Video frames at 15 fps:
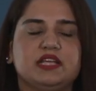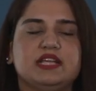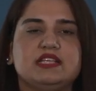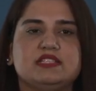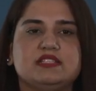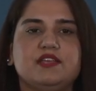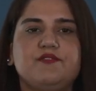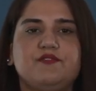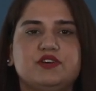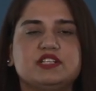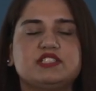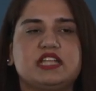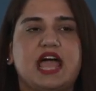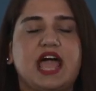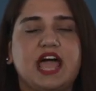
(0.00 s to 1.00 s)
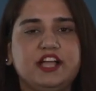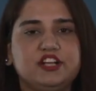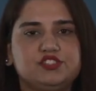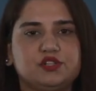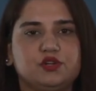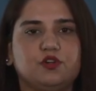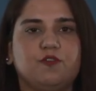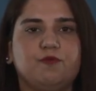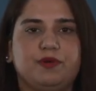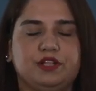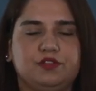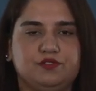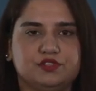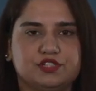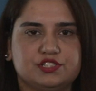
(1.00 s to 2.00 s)
is the first action of
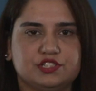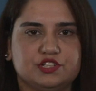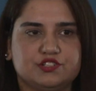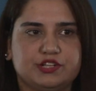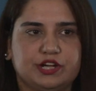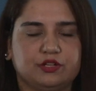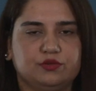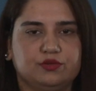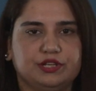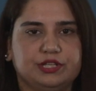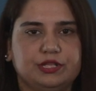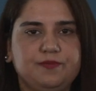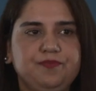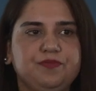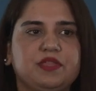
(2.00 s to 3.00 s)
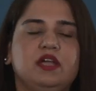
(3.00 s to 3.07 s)
breadth first search algorithm.